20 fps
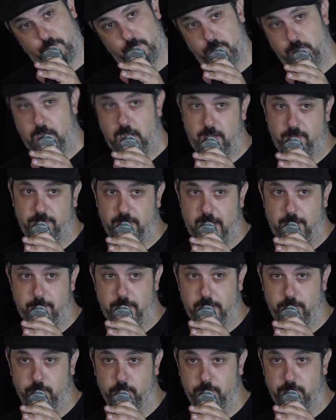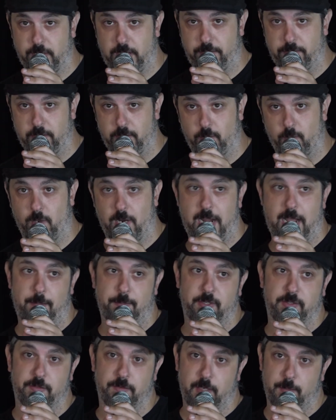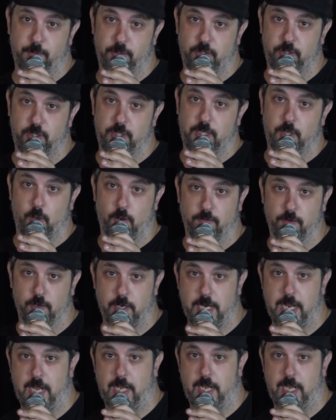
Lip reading: A flat major 7. What happens if I put G over an A?